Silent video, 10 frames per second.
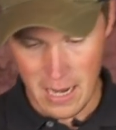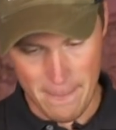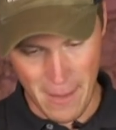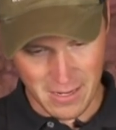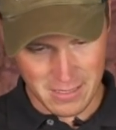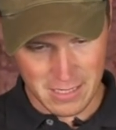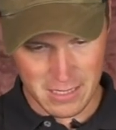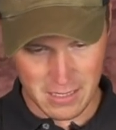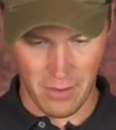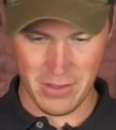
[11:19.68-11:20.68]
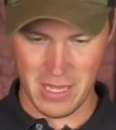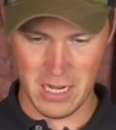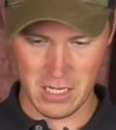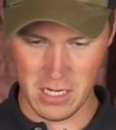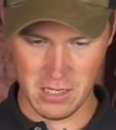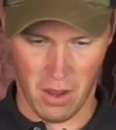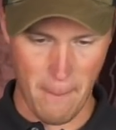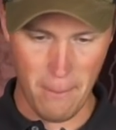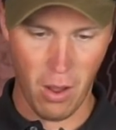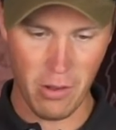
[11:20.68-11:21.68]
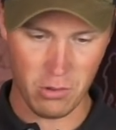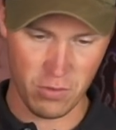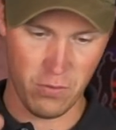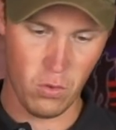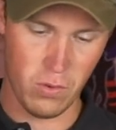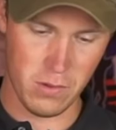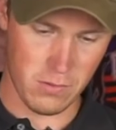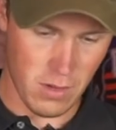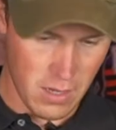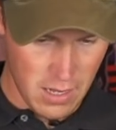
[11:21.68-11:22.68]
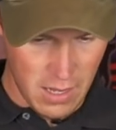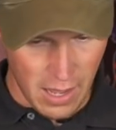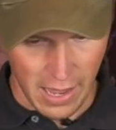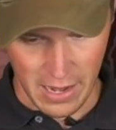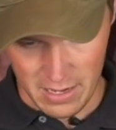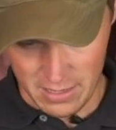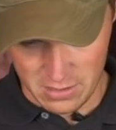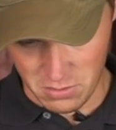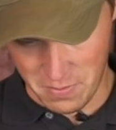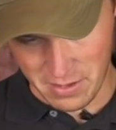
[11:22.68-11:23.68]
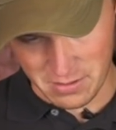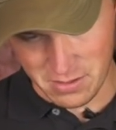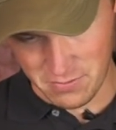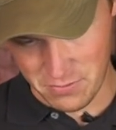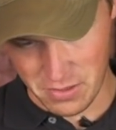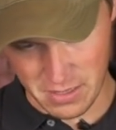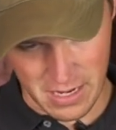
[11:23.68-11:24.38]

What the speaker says: It balances, I mean, the hinge is miles forward and it still balances in front of the